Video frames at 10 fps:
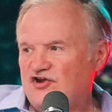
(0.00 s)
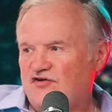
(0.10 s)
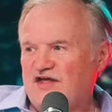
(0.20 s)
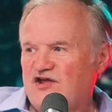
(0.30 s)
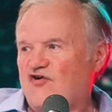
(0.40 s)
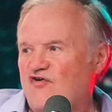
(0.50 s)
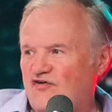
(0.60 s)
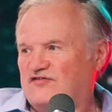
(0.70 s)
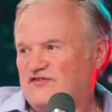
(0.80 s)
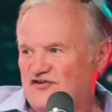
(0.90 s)
you know, that he
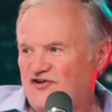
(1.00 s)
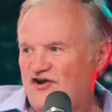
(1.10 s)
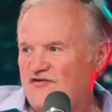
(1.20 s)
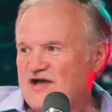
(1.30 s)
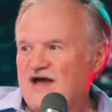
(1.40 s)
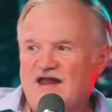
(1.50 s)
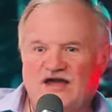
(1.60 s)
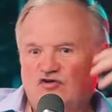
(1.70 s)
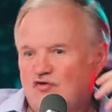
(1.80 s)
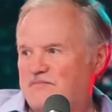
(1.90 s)
caused, you know, and
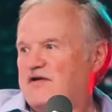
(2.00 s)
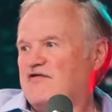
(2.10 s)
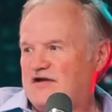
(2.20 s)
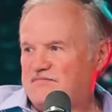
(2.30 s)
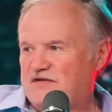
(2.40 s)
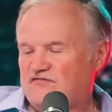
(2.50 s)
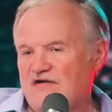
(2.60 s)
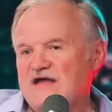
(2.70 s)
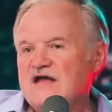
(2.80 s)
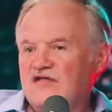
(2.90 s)
I could do a period piece,
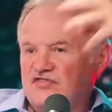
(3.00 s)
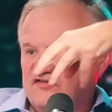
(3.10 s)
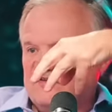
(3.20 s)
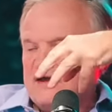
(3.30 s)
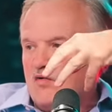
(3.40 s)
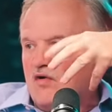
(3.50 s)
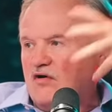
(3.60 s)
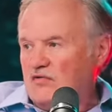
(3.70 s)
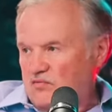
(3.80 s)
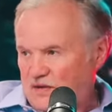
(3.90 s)
right? The
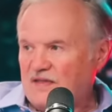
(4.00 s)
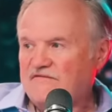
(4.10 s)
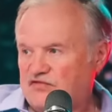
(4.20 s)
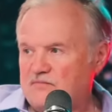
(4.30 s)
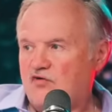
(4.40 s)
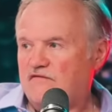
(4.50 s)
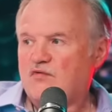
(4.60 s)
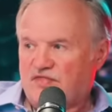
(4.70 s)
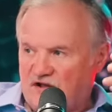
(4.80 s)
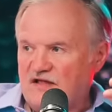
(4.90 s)
sequel, we left the
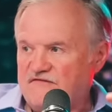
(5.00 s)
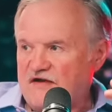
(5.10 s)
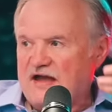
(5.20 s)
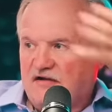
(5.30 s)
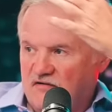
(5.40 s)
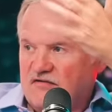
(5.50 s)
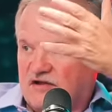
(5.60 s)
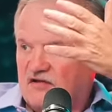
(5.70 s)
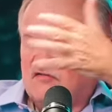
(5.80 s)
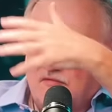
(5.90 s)
movie with a
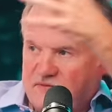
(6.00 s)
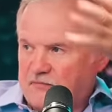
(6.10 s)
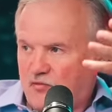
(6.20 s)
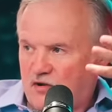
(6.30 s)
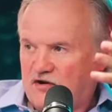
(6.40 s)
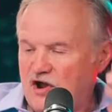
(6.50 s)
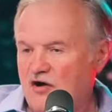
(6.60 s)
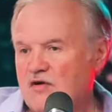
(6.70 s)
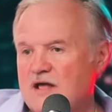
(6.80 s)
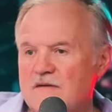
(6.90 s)
cliffhanger, so people want to
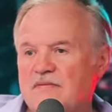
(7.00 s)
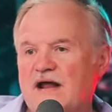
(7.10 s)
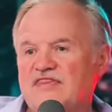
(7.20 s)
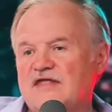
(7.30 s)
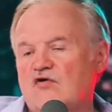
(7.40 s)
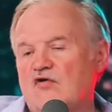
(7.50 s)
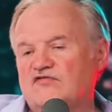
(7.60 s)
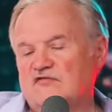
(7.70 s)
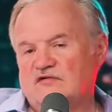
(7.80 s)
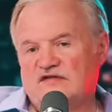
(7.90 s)
know. Sure. But I think
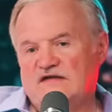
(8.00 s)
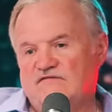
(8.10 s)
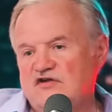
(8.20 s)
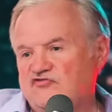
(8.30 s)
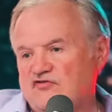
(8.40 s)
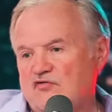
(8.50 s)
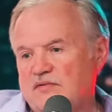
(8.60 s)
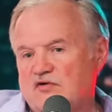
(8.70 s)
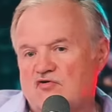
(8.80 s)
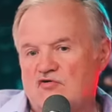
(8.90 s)
also a TV show would
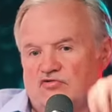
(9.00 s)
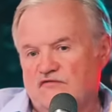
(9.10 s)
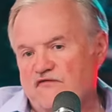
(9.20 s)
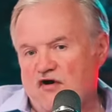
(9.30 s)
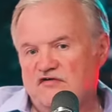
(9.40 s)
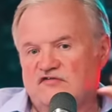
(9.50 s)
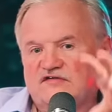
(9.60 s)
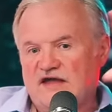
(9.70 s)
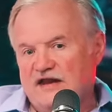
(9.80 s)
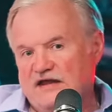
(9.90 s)
be cool because Nefarious
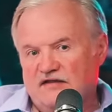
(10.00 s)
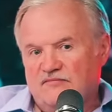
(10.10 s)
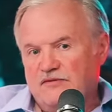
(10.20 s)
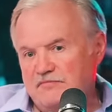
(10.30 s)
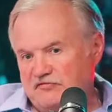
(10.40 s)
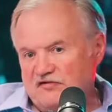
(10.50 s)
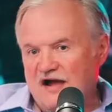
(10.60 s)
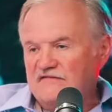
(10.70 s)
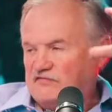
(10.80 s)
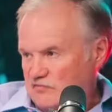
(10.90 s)
is getting into people's
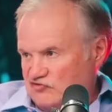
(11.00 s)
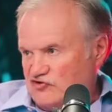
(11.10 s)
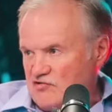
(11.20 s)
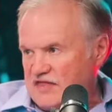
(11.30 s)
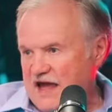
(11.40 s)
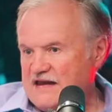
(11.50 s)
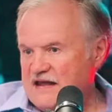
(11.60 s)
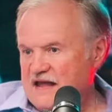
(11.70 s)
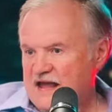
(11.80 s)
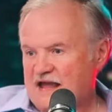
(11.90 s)
lives, and we show that.
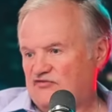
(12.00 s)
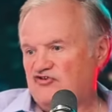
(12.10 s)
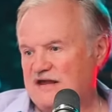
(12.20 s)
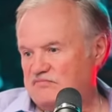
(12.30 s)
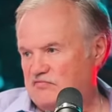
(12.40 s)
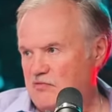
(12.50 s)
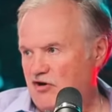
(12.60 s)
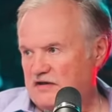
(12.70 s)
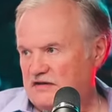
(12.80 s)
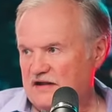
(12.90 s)
Yeah. And James
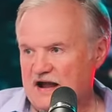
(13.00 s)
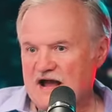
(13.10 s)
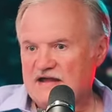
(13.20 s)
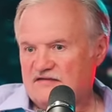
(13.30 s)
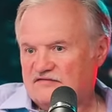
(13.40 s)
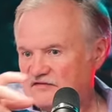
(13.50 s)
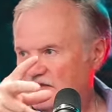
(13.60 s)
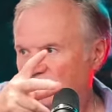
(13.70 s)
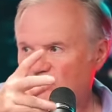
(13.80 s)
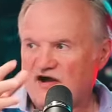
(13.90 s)
Martin, the guy, is
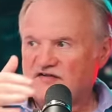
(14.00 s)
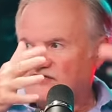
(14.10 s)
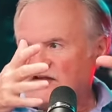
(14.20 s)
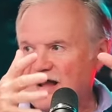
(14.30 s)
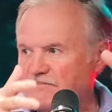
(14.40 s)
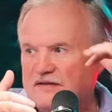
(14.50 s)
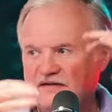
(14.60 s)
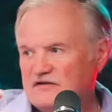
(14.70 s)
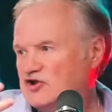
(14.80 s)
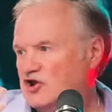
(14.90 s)
trying to stop
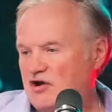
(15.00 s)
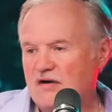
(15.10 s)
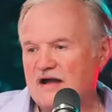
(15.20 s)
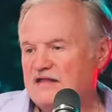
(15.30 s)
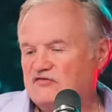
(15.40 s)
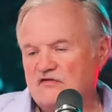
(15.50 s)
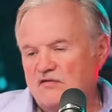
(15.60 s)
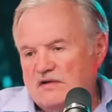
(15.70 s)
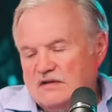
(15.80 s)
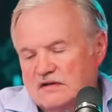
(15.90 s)
it, and you know,
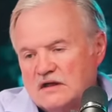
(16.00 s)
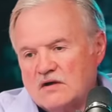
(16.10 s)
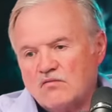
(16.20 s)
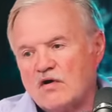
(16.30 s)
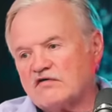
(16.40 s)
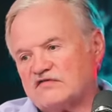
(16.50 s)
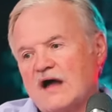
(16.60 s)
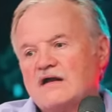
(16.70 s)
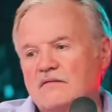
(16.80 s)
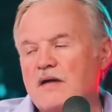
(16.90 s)
so we're
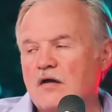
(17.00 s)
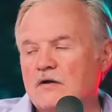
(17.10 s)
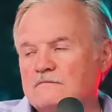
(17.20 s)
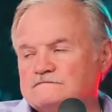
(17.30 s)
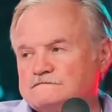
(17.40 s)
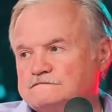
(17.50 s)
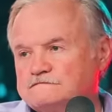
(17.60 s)
excited about it. For